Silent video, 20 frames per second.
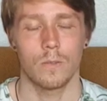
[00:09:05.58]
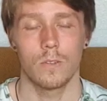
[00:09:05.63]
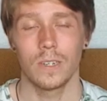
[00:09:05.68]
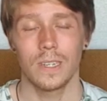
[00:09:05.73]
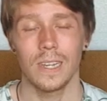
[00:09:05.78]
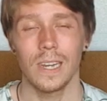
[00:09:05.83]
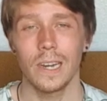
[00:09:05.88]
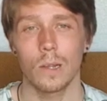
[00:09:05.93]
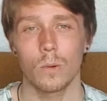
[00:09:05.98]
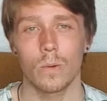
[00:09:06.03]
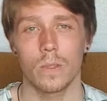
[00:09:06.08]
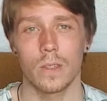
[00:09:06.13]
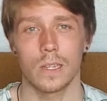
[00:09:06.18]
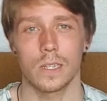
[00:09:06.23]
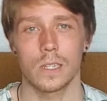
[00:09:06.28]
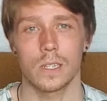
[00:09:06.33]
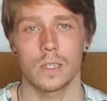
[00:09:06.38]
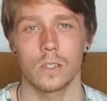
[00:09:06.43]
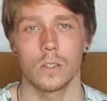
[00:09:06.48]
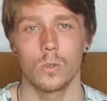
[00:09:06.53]
if you're dealing with
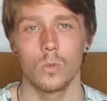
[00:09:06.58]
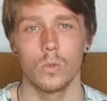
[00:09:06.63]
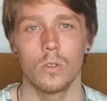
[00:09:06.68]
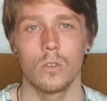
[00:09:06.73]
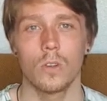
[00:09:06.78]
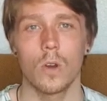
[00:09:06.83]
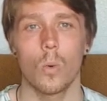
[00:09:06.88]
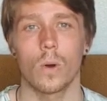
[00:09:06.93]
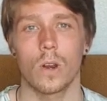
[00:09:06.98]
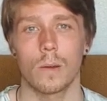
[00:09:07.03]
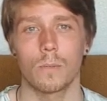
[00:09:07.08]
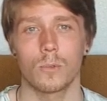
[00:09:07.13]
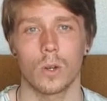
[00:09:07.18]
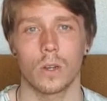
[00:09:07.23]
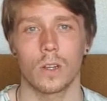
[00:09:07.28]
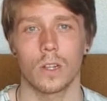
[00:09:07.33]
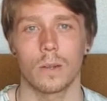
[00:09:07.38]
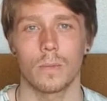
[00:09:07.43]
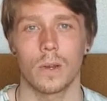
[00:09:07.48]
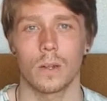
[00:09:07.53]
this, you know what I'm
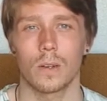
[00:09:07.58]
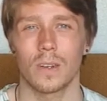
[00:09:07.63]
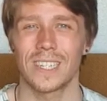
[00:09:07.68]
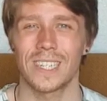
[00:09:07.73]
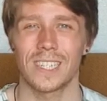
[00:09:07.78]
talking about.